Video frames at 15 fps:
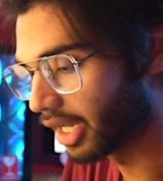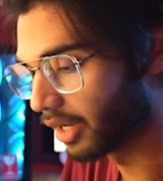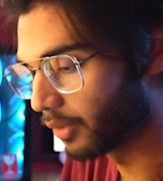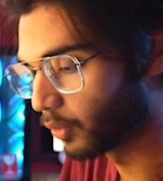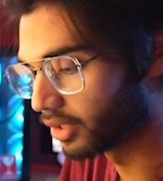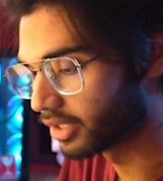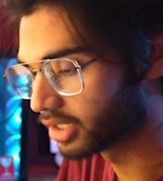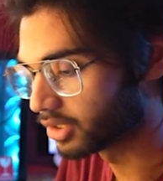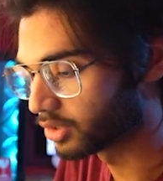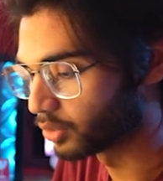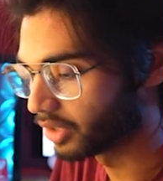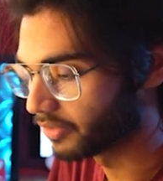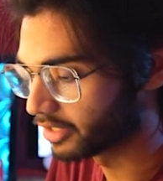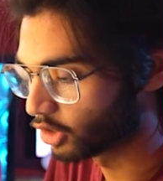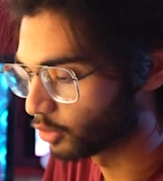I want this
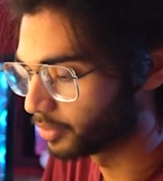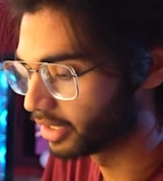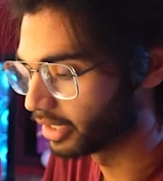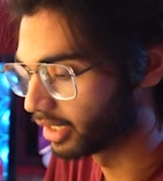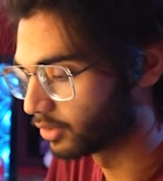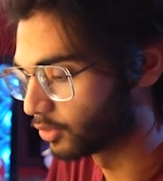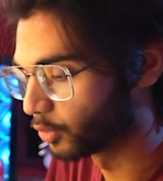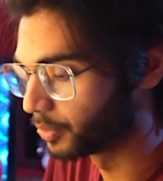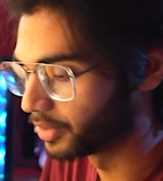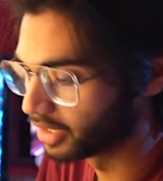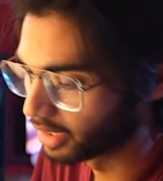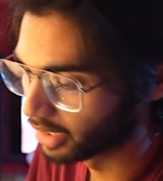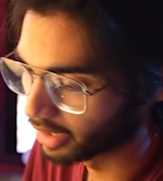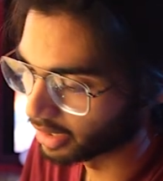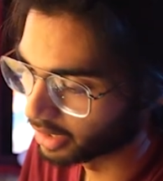2D vector to be
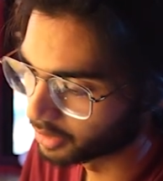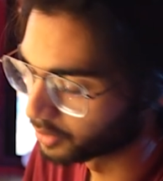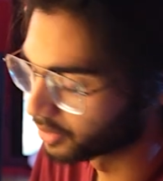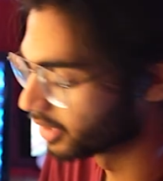a cartoon